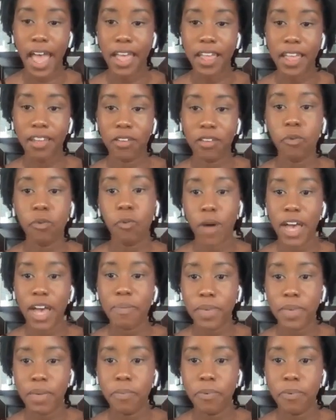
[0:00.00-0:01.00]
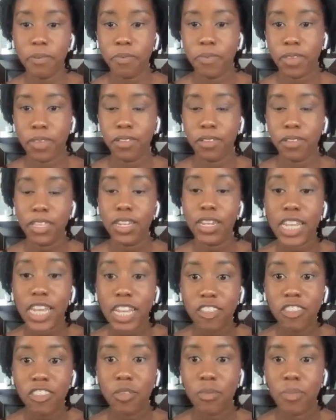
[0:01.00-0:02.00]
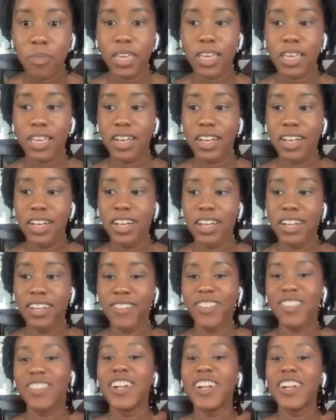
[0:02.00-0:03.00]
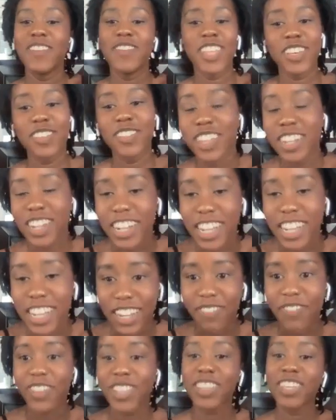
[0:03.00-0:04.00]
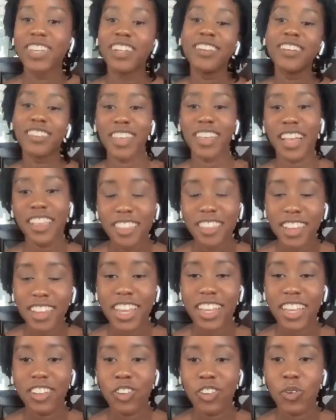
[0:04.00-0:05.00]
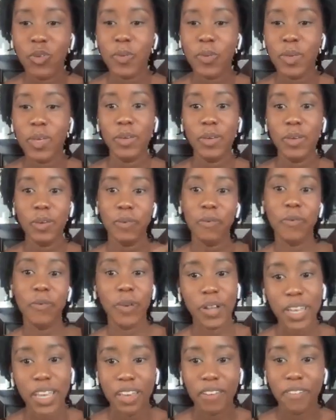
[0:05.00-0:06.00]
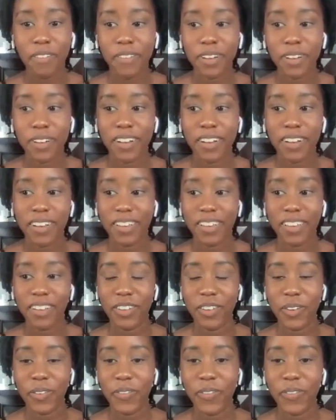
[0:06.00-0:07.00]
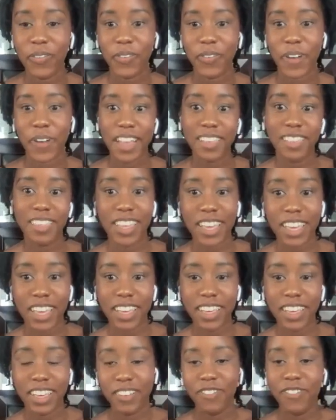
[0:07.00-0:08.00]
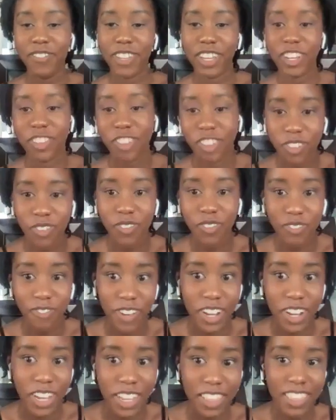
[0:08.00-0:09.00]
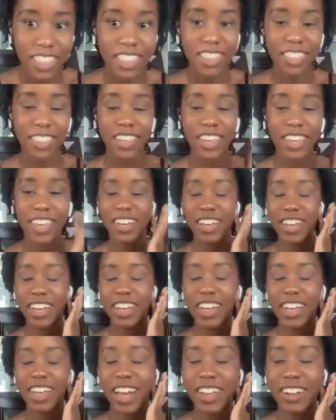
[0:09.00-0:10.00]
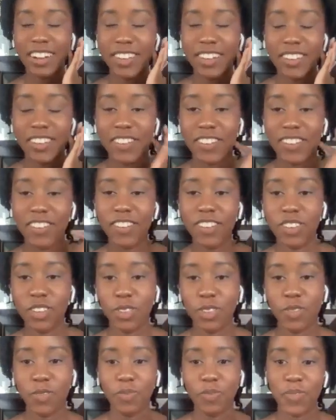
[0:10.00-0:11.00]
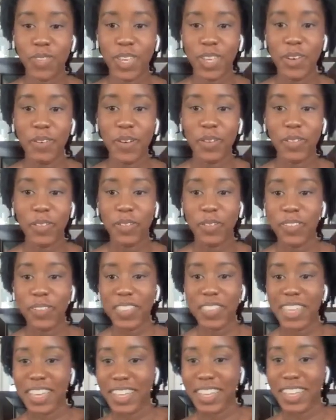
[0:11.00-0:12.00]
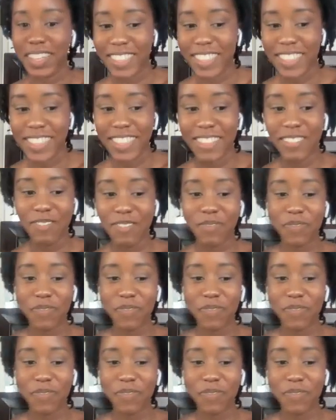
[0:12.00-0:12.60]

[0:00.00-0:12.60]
and why people feel the need to be, it's not even like the need, but the necessity to be working for, rising inflation rates. Like, I don't know, just thinking about those things.